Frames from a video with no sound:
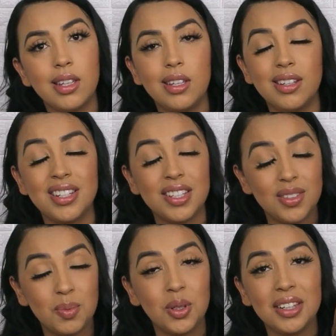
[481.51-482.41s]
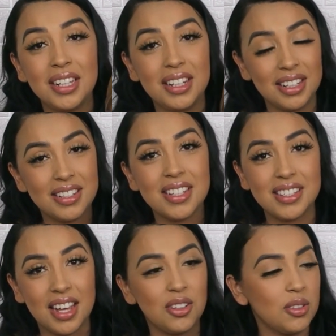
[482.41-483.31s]
He desperately needs
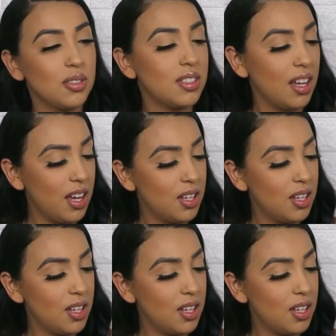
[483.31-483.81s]
sandals.